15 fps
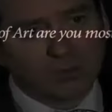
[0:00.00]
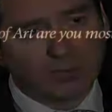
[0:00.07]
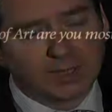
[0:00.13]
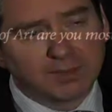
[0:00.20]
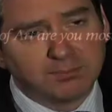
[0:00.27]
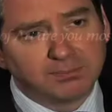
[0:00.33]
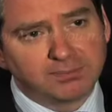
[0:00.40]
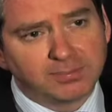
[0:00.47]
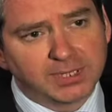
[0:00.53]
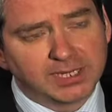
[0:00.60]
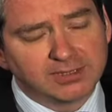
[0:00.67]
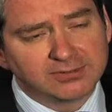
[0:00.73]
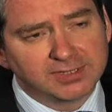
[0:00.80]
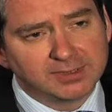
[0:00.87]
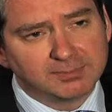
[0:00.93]
Well, I'm
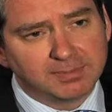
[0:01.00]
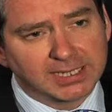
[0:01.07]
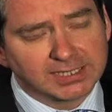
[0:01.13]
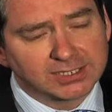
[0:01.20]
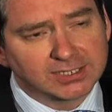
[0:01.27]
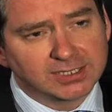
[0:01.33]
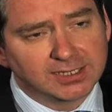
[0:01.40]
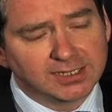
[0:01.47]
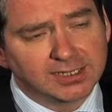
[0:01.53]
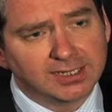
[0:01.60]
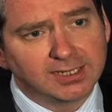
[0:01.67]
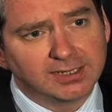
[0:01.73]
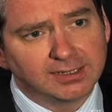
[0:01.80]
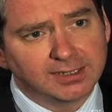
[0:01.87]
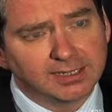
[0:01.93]
personally and
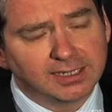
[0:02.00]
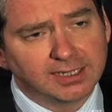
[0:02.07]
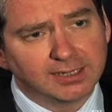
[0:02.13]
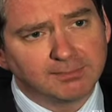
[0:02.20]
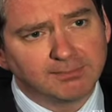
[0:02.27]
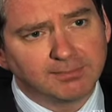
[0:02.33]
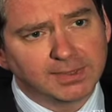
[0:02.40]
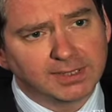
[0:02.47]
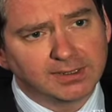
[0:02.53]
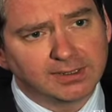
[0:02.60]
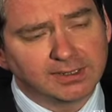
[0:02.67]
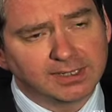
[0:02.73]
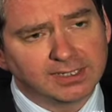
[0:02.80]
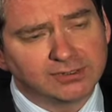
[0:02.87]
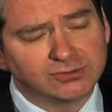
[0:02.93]
passionately um,
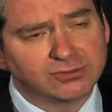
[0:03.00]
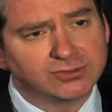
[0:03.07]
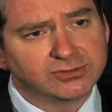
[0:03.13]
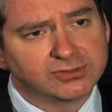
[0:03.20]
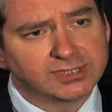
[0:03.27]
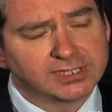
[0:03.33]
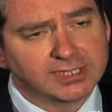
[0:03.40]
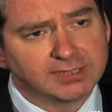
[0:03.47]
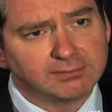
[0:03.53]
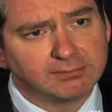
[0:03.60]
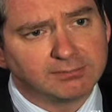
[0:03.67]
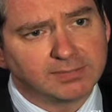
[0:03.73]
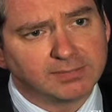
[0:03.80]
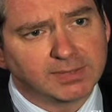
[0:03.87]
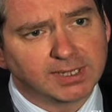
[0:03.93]
interested
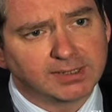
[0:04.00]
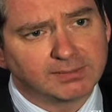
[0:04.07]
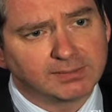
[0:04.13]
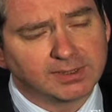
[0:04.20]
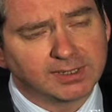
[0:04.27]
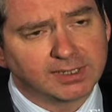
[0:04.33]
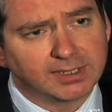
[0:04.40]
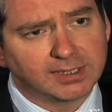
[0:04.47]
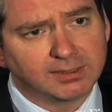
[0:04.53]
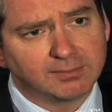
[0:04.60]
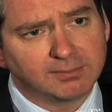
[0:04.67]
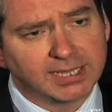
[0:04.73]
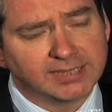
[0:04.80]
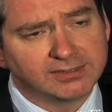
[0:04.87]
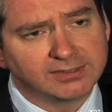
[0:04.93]
in uh,
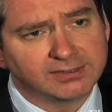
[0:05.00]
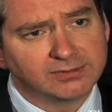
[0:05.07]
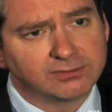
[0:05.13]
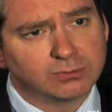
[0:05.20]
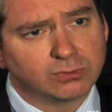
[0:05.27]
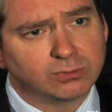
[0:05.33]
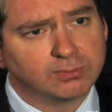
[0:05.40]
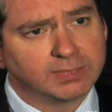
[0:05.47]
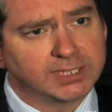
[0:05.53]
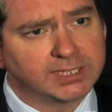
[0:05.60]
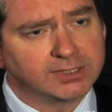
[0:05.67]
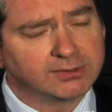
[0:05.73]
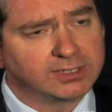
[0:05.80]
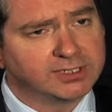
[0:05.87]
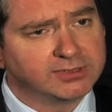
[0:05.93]
paintings of all
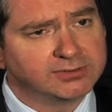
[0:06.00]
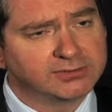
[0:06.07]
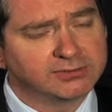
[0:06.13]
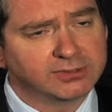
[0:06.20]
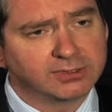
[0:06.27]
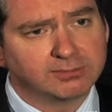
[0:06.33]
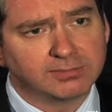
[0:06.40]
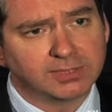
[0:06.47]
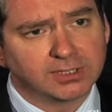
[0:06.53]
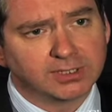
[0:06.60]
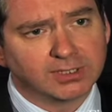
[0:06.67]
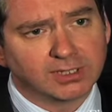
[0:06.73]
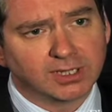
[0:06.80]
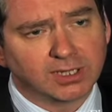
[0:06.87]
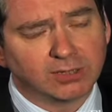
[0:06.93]
periods, from
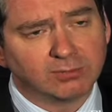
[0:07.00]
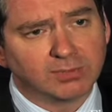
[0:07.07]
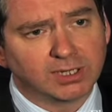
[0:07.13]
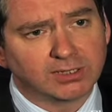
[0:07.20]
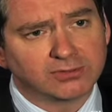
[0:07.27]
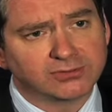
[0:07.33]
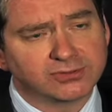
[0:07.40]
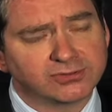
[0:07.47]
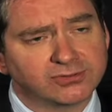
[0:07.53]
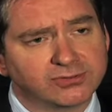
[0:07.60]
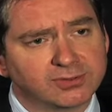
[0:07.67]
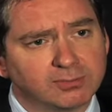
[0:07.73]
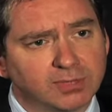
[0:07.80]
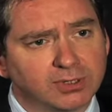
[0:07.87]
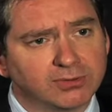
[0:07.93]
old masters
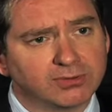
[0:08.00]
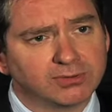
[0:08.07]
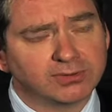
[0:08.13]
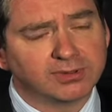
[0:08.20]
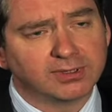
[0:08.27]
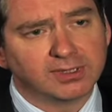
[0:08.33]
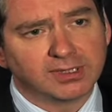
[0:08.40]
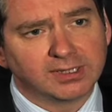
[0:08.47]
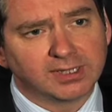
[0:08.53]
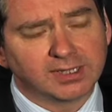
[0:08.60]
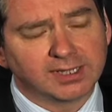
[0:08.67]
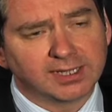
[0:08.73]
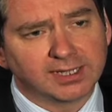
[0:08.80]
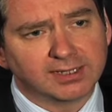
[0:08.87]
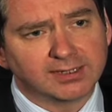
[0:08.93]
to modern,
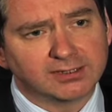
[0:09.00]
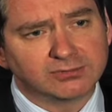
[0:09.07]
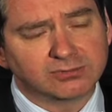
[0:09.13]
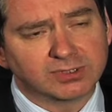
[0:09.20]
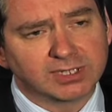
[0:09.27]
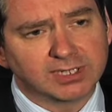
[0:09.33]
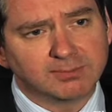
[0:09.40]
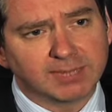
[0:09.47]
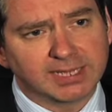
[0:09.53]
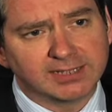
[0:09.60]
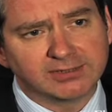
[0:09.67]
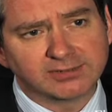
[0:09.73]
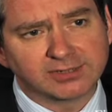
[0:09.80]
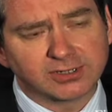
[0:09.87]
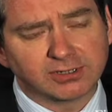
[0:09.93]
and it's really
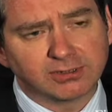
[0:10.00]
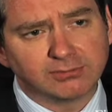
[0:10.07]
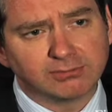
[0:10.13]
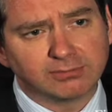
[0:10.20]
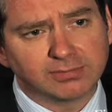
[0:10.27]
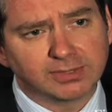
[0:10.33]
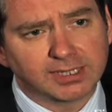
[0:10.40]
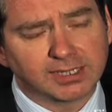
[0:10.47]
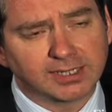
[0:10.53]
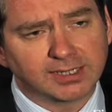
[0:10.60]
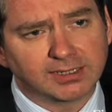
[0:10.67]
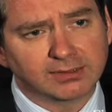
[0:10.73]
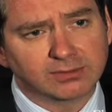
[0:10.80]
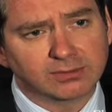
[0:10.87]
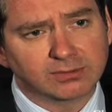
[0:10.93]
based on
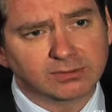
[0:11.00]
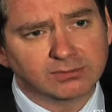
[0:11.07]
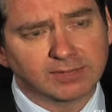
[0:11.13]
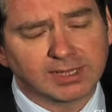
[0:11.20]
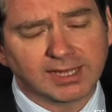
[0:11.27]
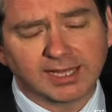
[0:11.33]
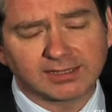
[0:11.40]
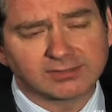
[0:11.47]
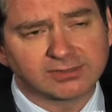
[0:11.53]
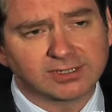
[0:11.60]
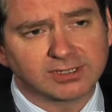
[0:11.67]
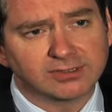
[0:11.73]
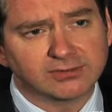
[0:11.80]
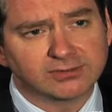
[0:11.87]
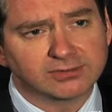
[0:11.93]
uh,
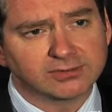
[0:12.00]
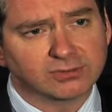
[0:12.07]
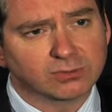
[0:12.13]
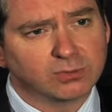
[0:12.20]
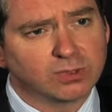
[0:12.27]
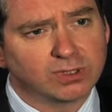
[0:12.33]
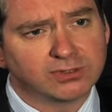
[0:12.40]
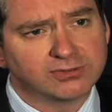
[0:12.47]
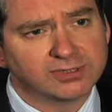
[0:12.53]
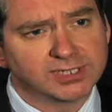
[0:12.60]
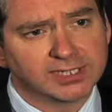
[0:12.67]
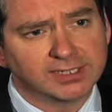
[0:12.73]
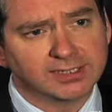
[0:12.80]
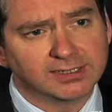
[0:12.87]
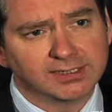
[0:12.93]
excellence and
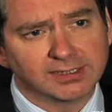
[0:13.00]
quality.